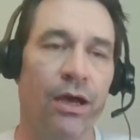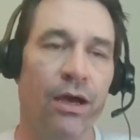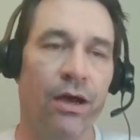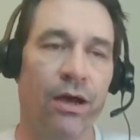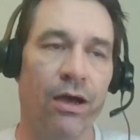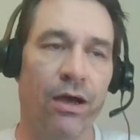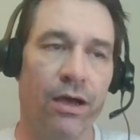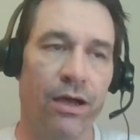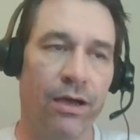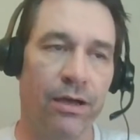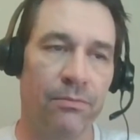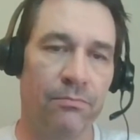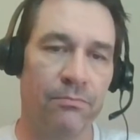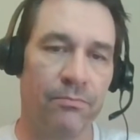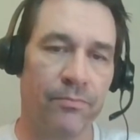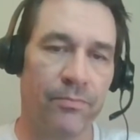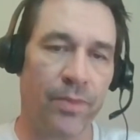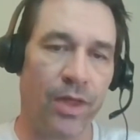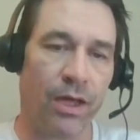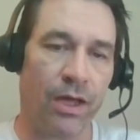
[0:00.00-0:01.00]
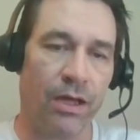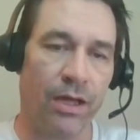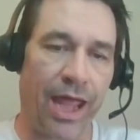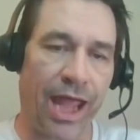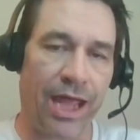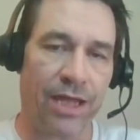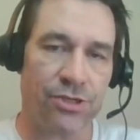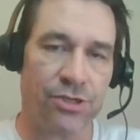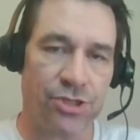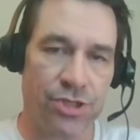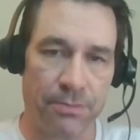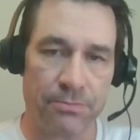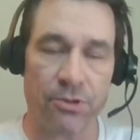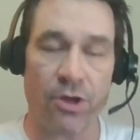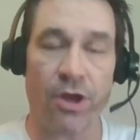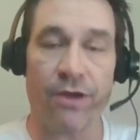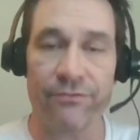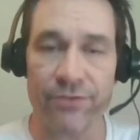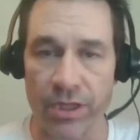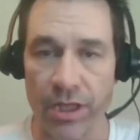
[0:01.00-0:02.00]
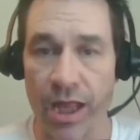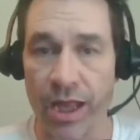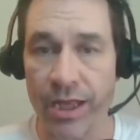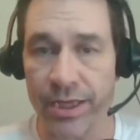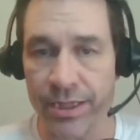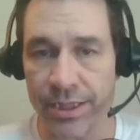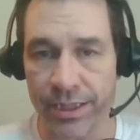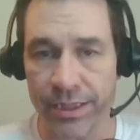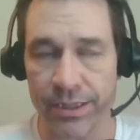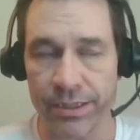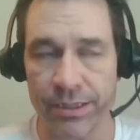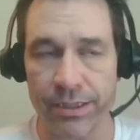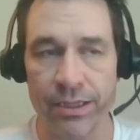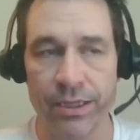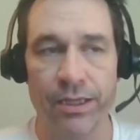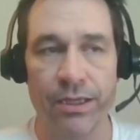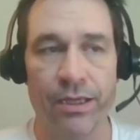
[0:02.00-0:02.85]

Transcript: um, uh, and shipped off to London,